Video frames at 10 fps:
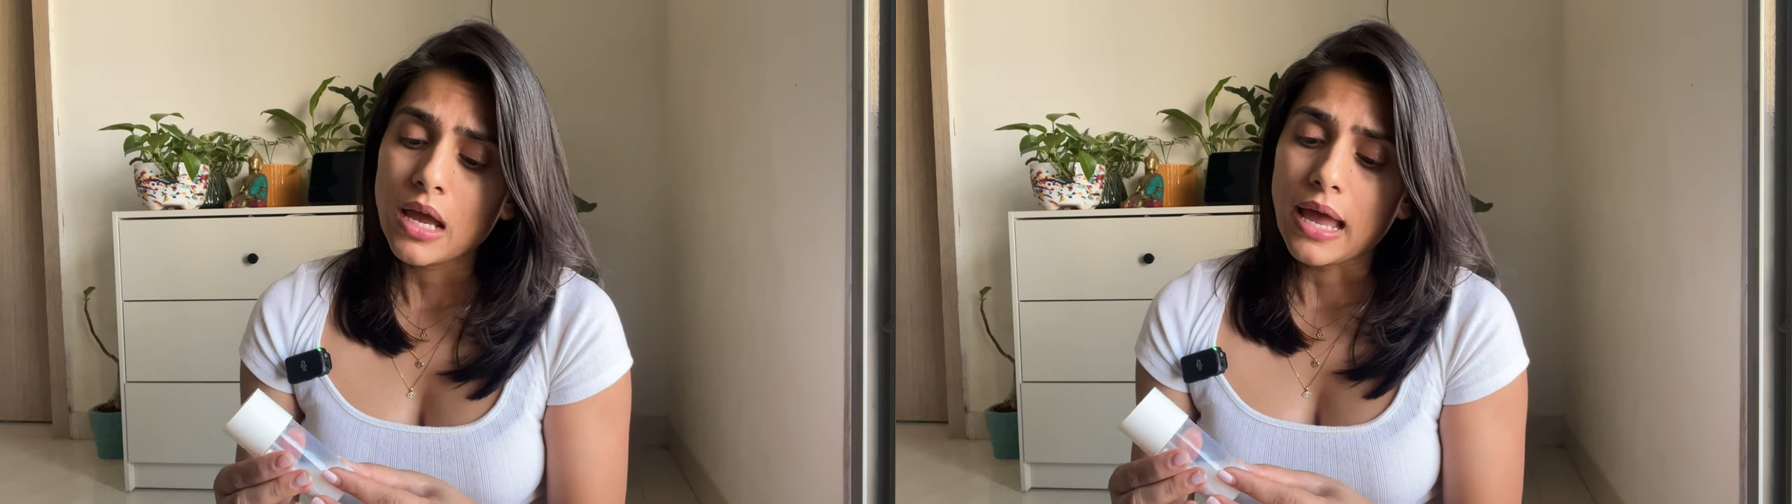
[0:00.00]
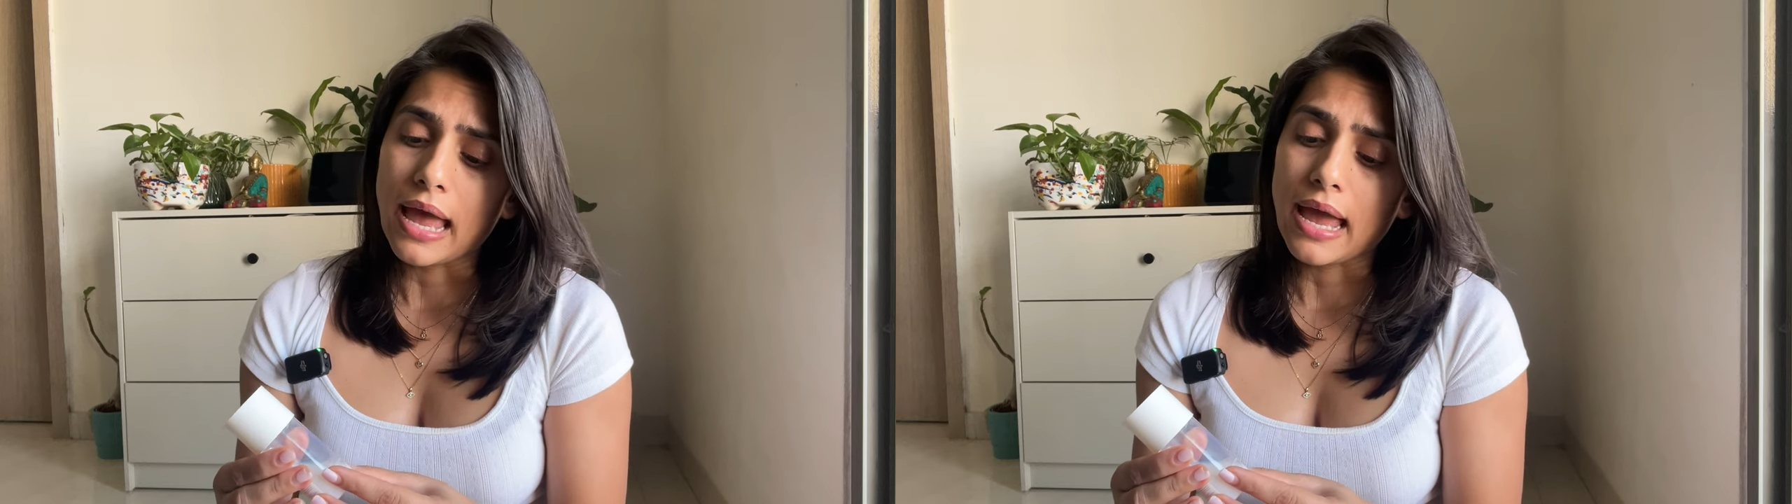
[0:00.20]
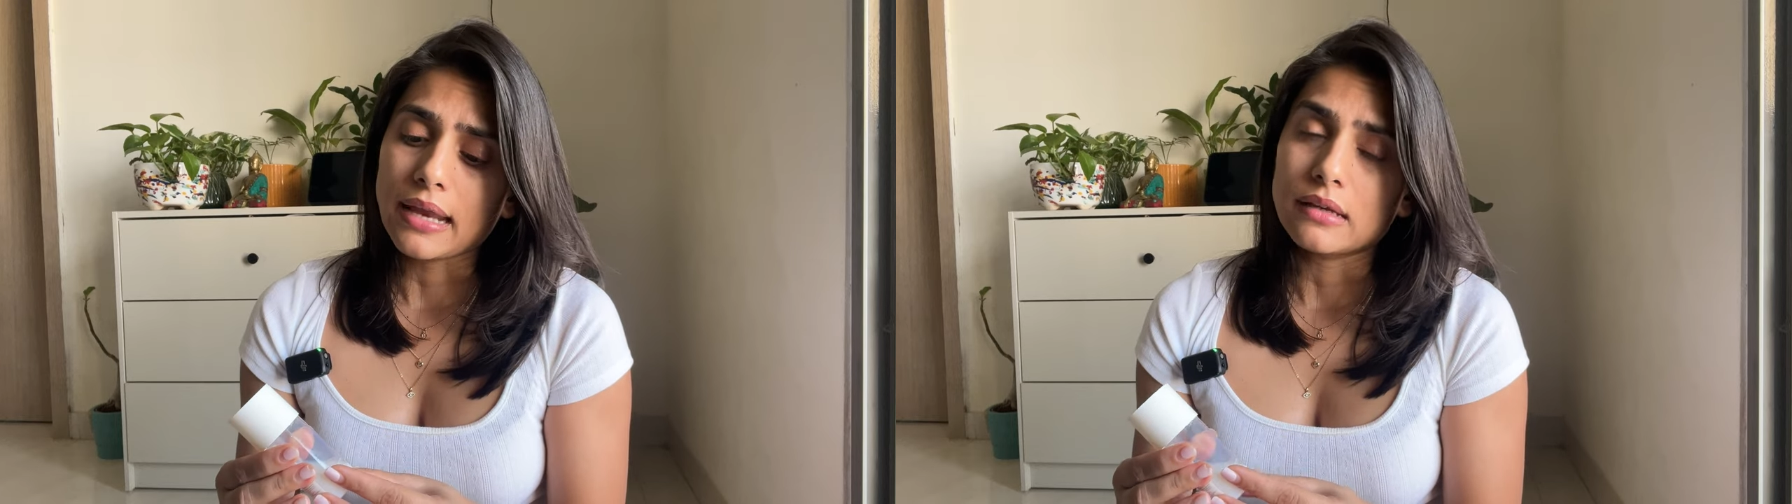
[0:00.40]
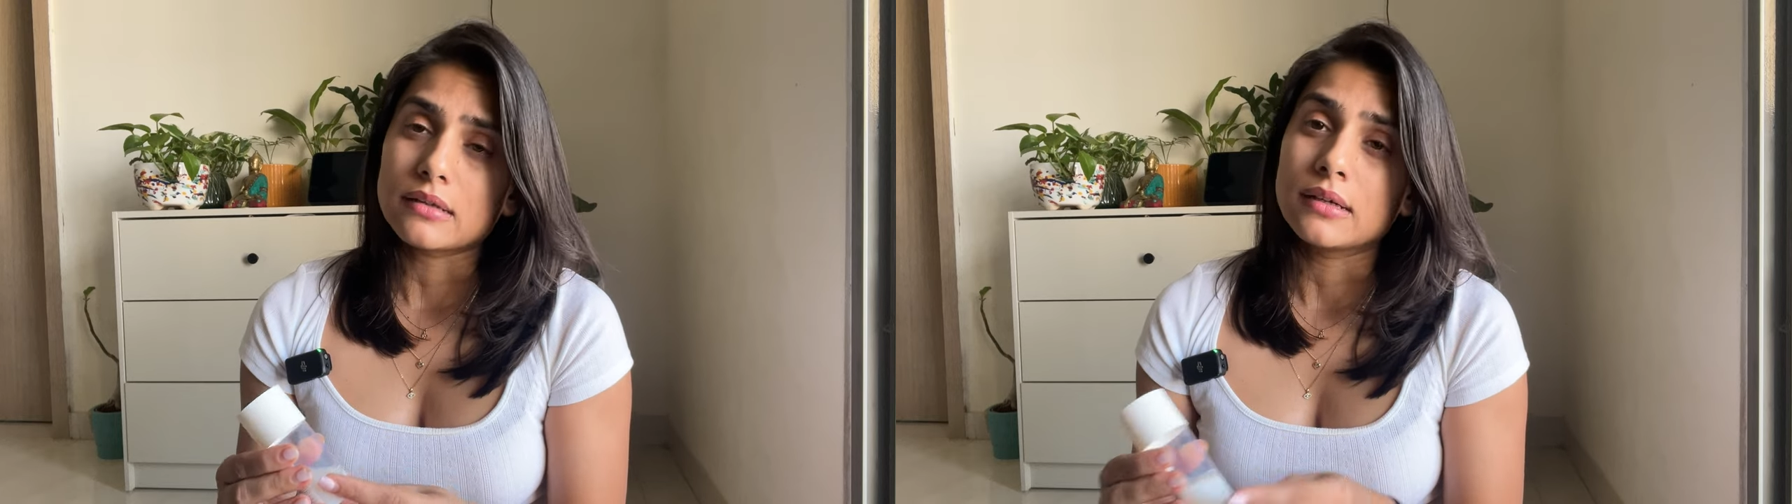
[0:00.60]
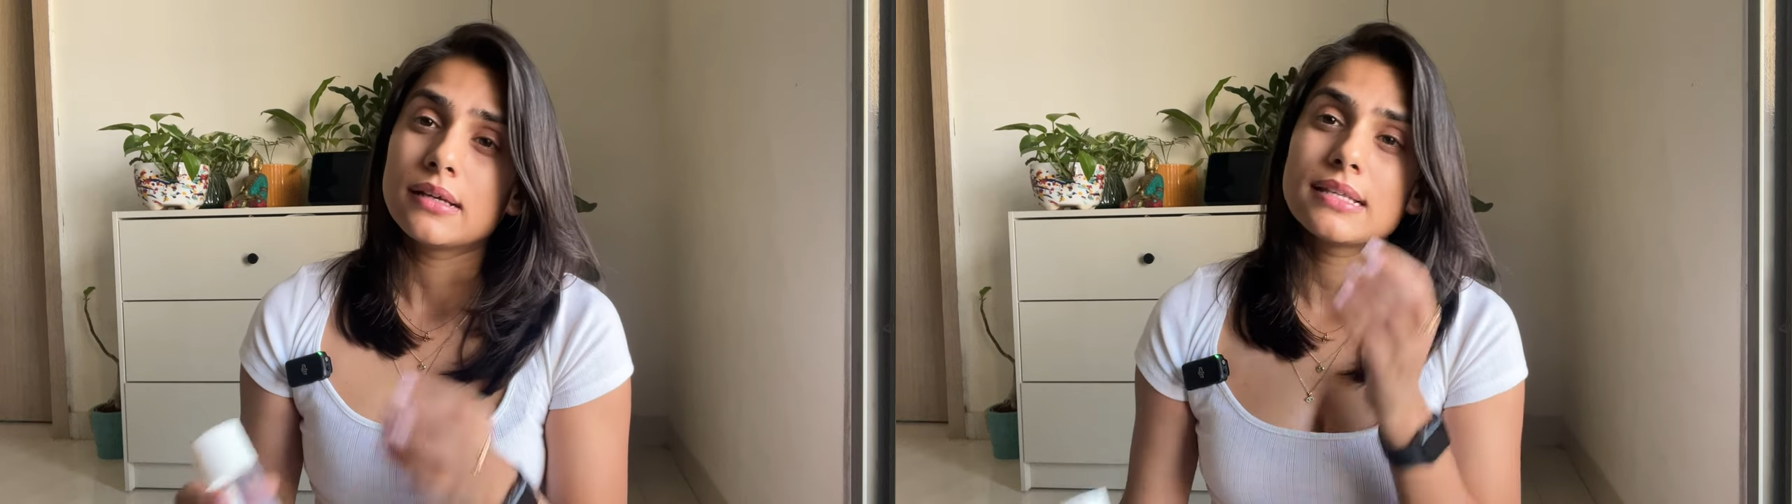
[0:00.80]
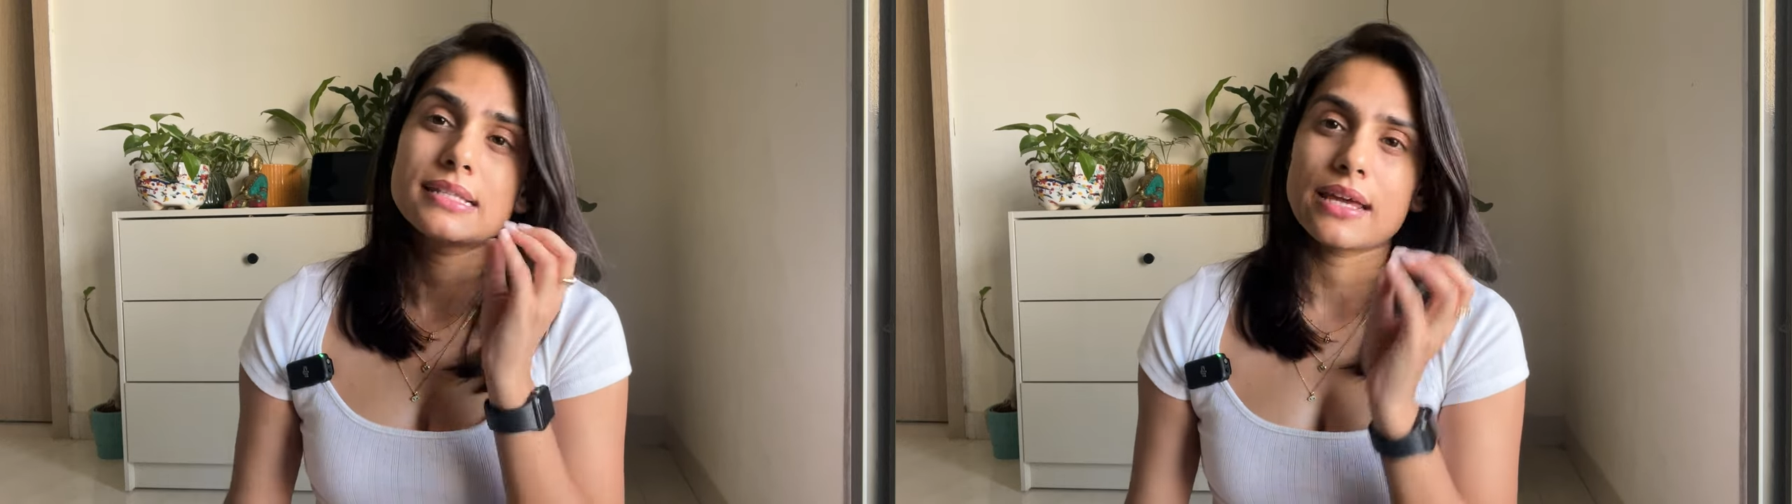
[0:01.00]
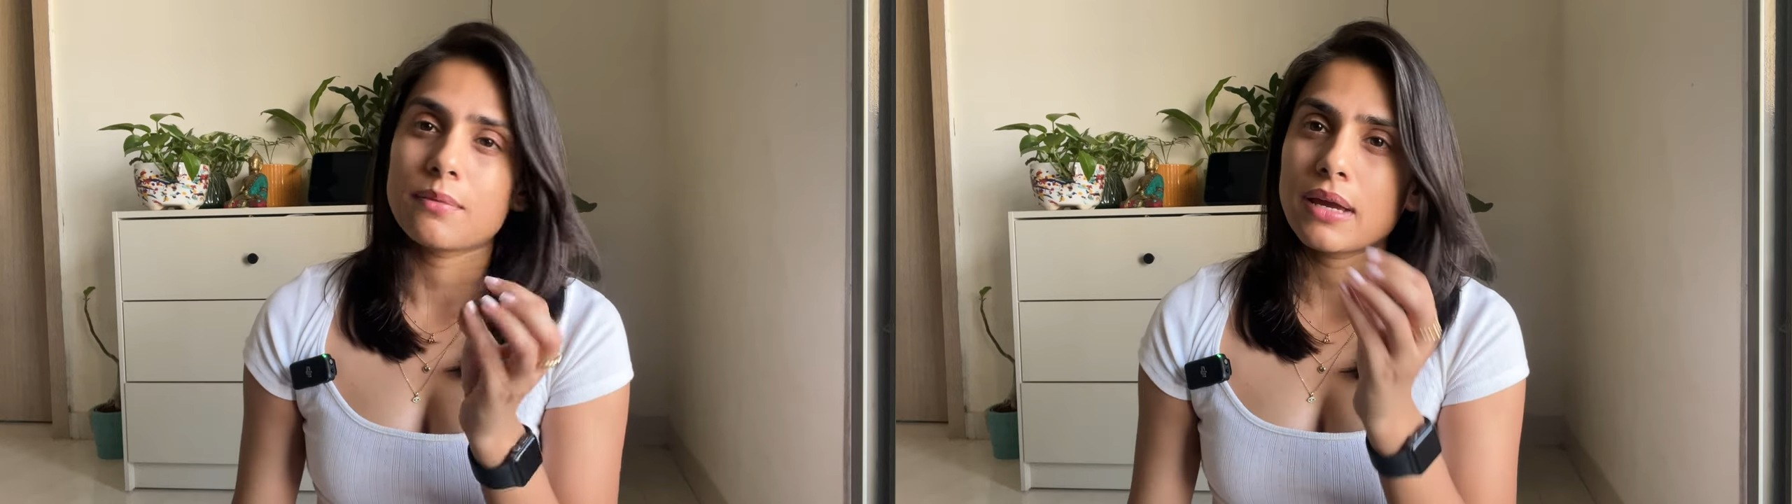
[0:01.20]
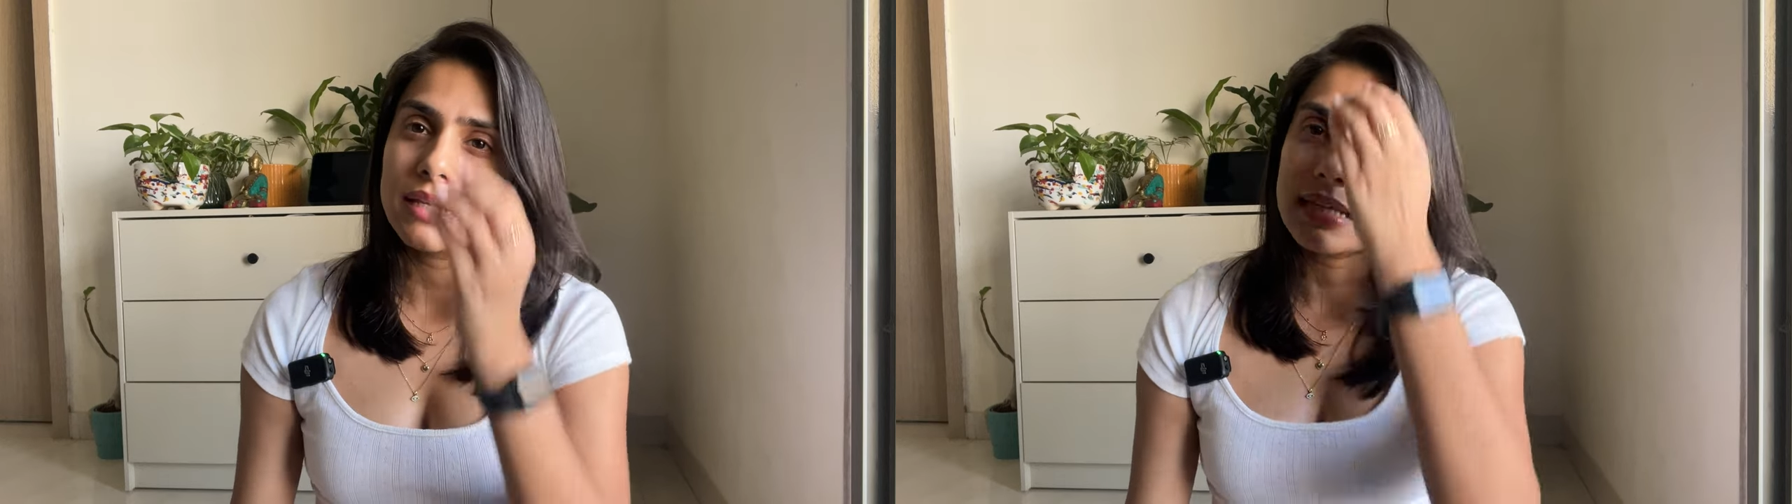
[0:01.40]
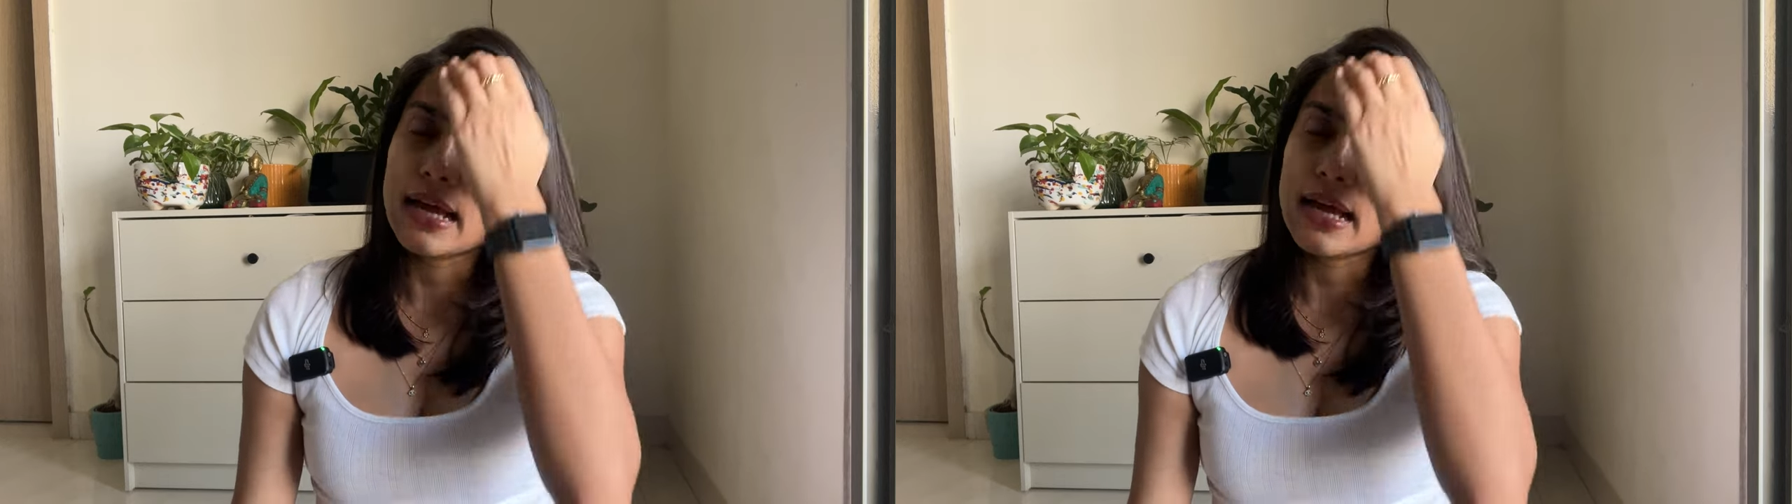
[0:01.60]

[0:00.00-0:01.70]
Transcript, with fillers: And uh, ceramides,